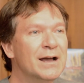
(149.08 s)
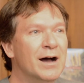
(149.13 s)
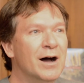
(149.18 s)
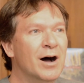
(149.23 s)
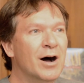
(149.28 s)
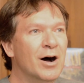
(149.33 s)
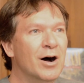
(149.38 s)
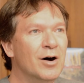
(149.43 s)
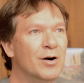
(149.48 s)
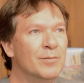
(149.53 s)

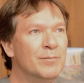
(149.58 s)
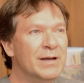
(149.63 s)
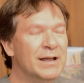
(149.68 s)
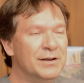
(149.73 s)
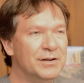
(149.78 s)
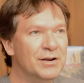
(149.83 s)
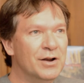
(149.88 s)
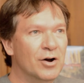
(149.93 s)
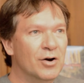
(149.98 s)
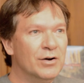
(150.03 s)

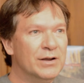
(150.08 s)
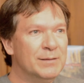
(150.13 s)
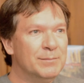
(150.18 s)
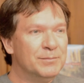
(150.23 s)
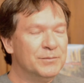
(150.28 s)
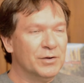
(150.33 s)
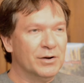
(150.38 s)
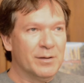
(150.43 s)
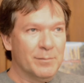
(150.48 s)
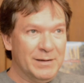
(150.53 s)
He
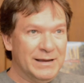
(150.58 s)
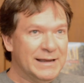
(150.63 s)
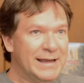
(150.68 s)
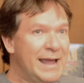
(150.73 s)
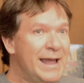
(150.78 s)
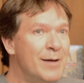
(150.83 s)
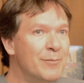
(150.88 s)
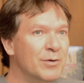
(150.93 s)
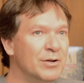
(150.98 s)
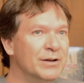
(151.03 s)
took a big
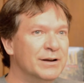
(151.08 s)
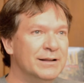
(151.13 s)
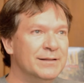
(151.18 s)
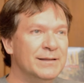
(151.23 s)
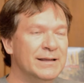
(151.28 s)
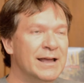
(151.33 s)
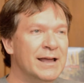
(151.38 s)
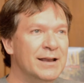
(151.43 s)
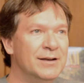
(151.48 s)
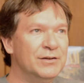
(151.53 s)
gamble, and in
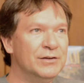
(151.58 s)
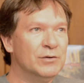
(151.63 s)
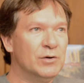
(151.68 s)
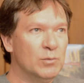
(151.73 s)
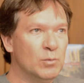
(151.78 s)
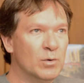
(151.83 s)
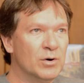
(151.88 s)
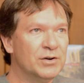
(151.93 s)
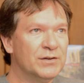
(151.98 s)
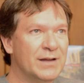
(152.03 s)
the end,
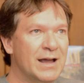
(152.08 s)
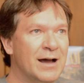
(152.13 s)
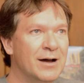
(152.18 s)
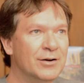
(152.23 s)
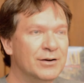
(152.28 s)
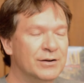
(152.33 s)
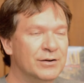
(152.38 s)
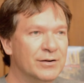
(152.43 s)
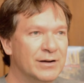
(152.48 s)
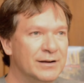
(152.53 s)
it worked
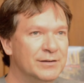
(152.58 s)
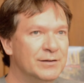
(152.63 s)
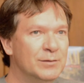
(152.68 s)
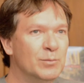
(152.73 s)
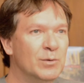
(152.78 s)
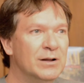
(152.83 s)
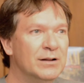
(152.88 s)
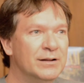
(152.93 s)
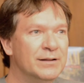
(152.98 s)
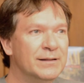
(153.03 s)
out. I did
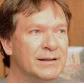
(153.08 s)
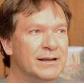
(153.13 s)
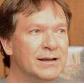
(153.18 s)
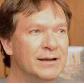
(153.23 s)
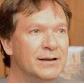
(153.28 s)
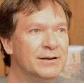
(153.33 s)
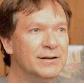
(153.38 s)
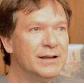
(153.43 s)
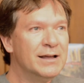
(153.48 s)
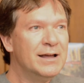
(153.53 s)
well in the
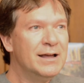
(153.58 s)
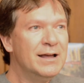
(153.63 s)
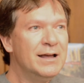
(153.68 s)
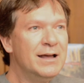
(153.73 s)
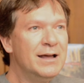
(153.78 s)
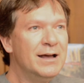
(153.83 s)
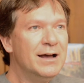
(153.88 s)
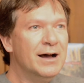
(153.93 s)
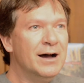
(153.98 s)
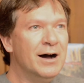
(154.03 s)
end.
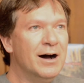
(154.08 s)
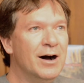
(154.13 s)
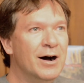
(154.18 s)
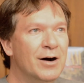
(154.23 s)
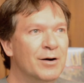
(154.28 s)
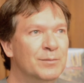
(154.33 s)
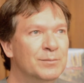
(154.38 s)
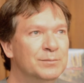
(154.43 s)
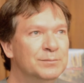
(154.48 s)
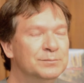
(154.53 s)

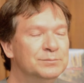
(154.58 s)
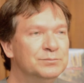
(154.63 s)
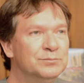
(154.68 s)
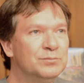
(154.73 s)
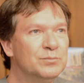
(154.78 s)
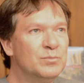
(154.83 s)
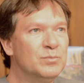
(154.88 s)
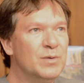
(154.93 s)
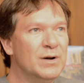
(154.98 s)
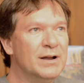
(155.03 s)

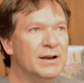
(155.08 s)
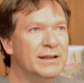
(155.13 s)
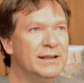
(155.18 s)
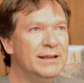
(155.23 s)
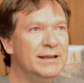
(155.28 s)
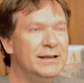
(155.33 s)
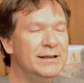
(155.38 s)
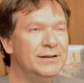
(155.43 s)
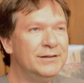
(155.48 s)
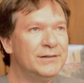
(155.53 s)
But
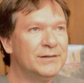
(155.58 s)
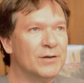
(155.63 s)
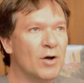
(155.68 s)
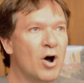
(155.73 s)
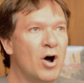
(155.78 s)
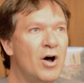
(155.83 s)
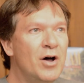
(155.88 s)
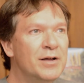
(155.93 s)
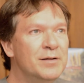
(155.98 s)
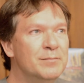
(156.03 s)
he
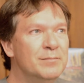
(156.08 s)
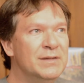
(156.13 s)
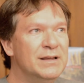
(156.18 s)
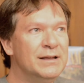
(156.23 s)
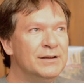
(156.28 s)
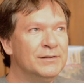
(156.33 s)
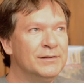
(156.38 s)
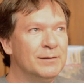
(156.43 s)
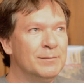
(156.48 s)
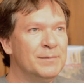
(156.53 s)
saw in
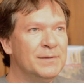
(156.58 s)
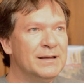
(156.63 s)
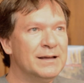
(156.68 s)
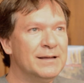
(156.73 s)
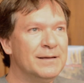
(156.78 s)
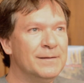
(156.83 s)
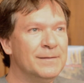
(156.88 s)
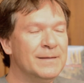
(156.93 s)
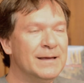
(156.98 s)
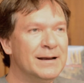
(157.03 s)
me
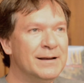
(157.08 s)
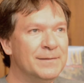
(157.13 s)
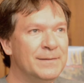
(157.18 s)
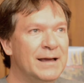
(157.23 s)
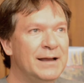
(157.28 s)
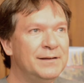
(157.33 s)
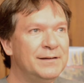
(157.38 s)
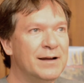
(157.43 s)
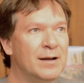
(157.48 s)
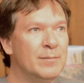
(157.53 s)
something that at
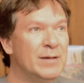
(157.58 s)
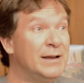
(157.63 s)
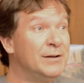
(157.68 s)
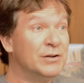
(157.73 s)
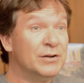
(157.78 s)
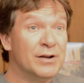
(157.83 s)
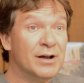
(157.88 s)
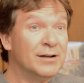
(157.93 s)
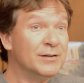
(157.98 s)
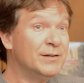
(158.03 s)
that time I
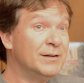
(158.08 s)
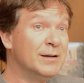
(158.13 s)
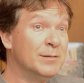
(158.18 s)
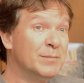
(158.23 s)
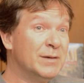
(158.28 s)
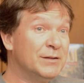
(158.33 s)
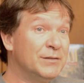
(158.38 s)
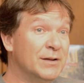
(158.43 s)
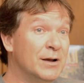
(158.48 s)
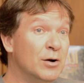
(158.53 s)
did not see in
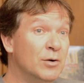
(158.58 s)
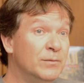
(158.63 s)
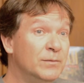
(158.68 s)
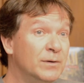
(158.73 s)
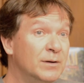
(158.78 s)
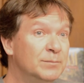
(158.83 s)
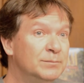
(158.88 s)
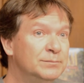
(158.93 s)
myself.